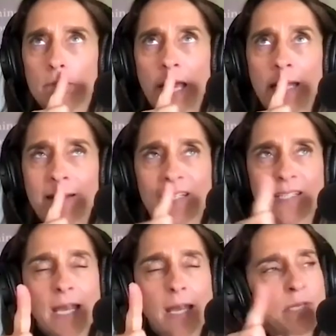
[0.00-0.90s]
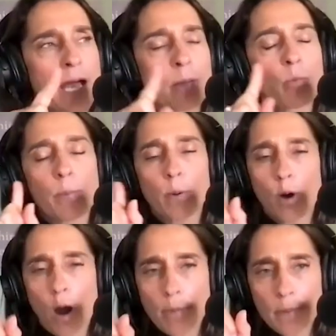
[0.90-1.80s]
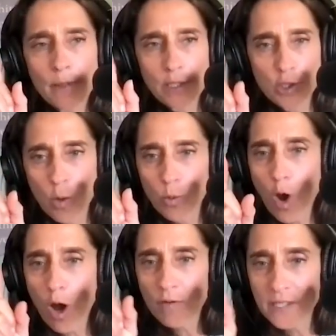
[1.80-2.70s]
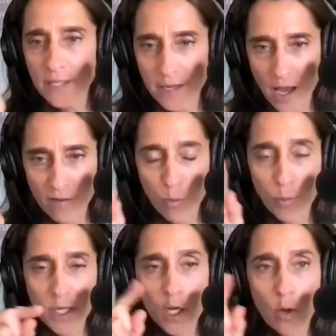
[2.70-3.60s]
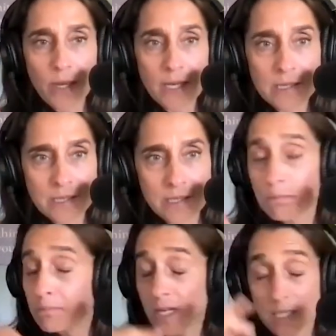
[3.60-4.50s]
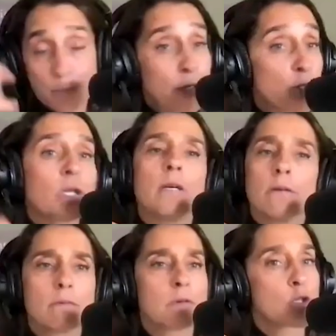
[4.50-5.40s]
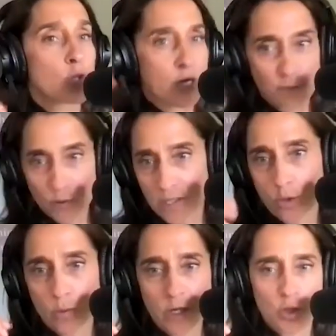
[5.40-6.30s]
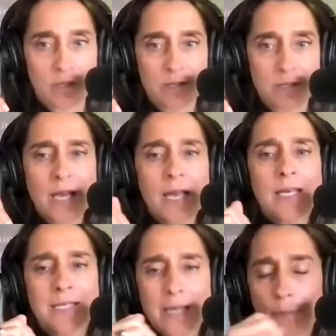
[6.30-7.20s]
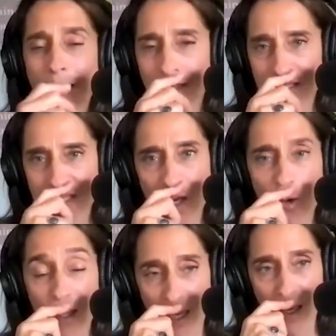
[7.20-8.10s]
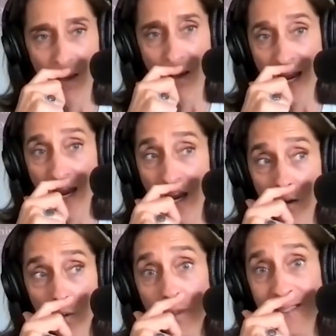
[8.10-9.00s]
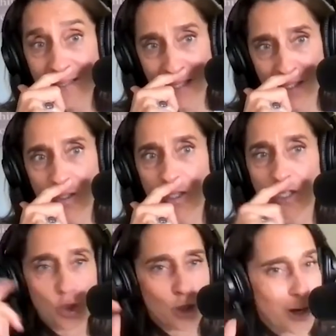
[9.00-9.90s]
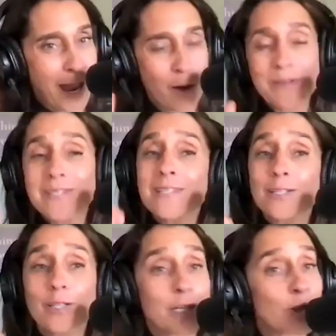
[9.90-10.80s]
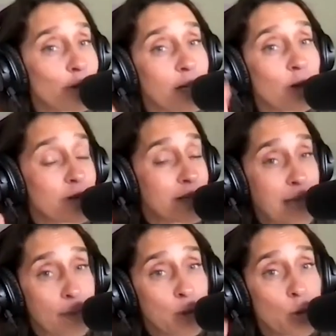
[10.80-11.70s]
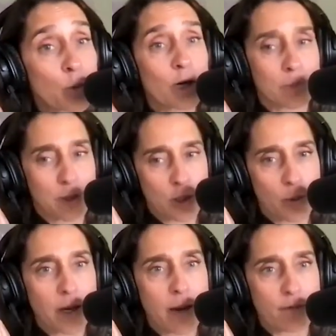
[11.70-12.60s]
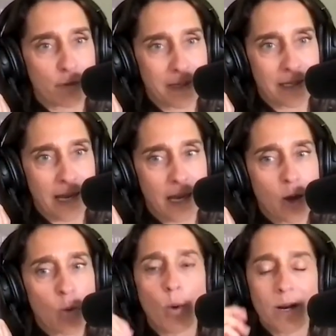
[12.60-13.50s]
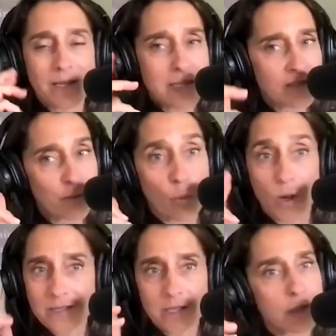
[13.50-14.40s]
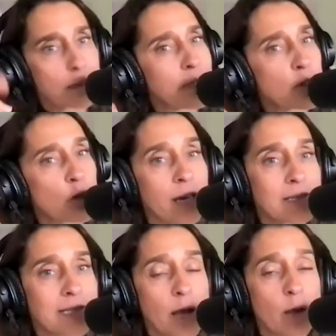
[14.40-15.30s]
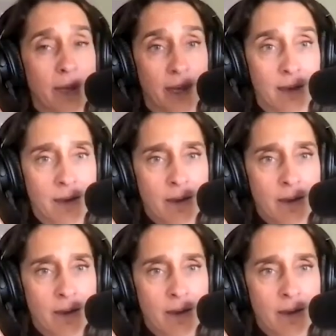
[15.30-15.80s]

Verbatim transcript: And at the same time, we probably don't often enough when we go into, especially stressful situations, step back and say, okay, how is this going to show? How is this little inner critic or this saboteur going to be showing up for me today? What is the what is it going to be trying to tell me?